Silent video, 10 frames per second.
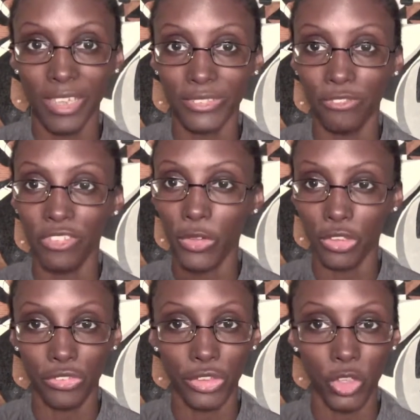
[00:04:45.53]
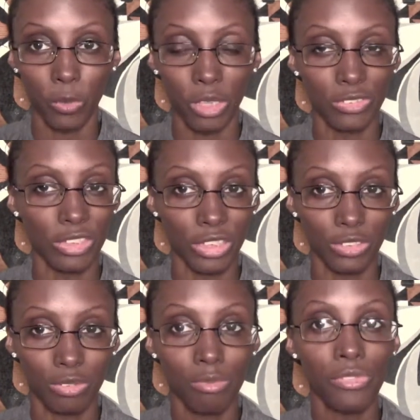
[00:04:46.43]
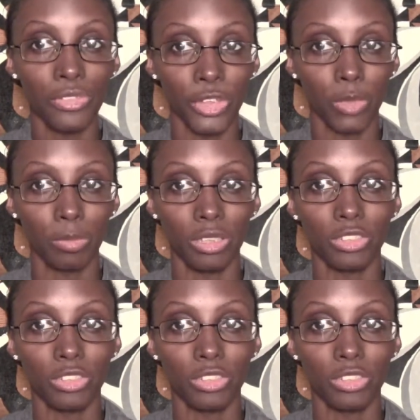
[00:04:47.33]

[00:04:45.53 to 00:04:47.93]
It's very good therapy. It's very good therapy.